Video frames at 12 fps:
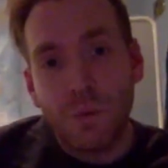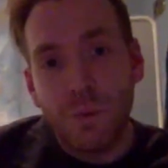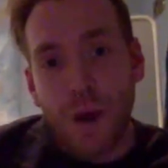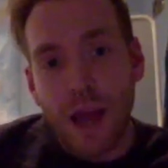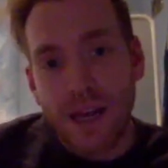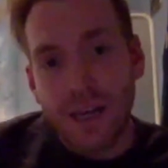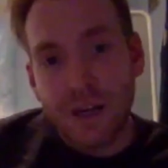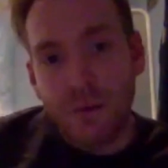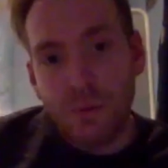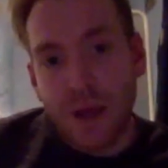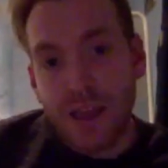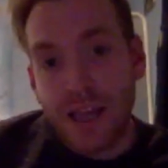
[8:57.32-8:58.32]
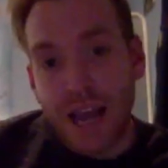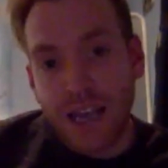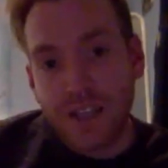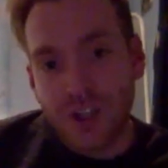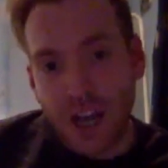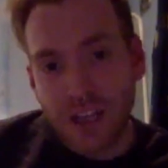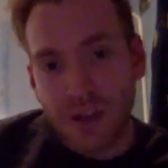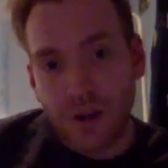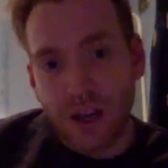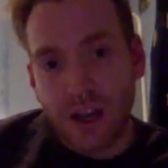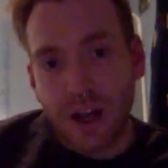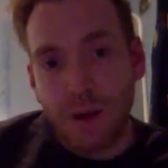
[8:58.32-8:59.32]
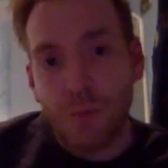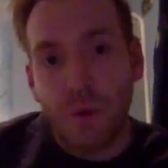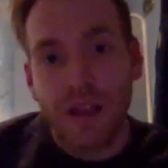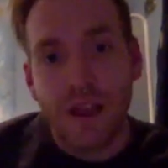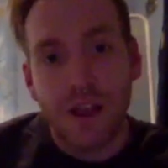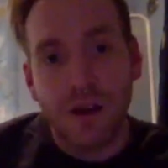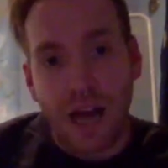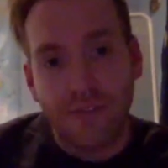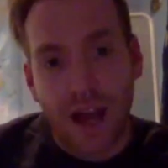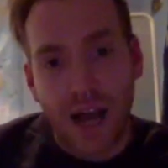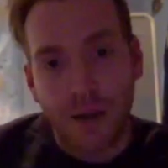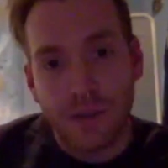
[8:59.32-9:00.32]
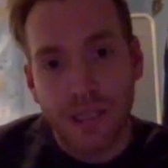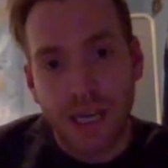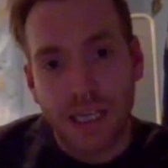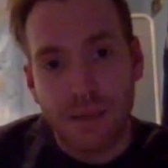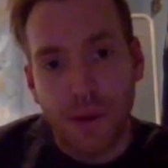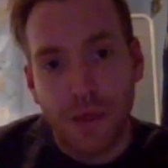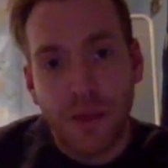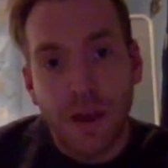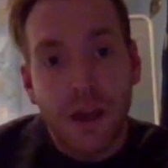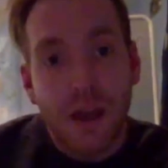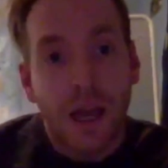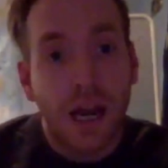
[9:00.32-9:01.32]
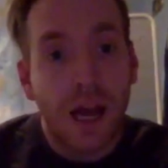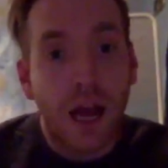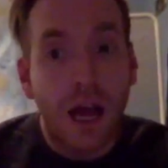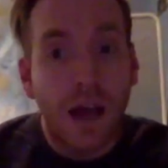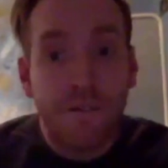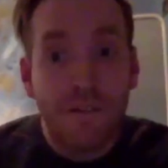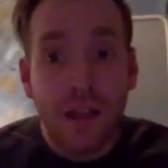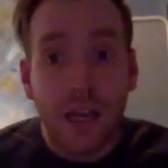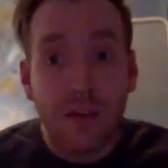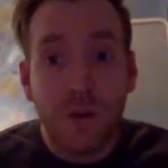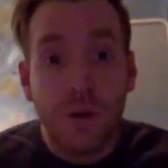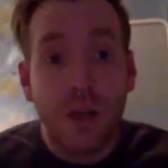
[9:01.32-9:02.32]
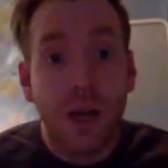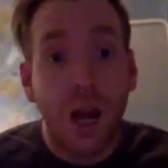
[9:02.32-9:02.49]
where the next check's going to come, whether they're going to have a house next month. And I feel like if you can